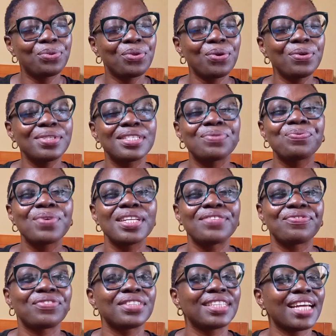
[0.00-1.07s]
Don't wait
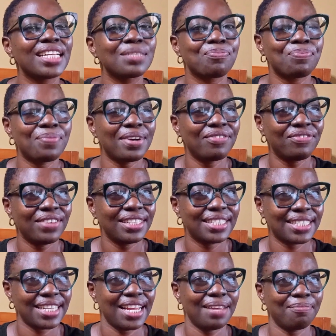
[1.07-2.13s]
for that
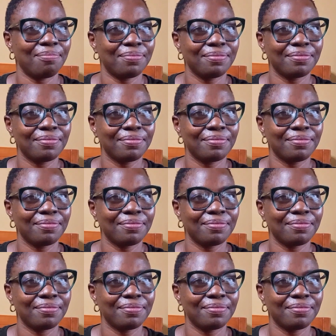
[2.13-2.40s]
perfect time.